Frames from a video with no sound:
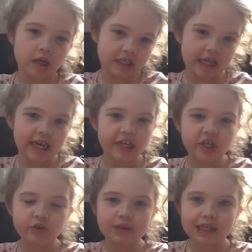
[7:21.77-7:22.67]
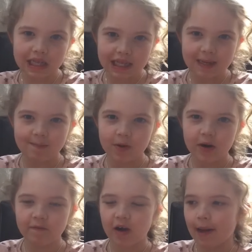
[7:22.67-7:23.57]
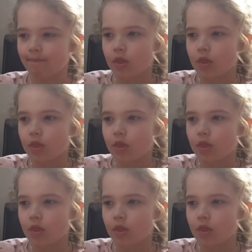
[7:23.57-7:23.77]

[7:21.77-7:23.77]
year two sleepover.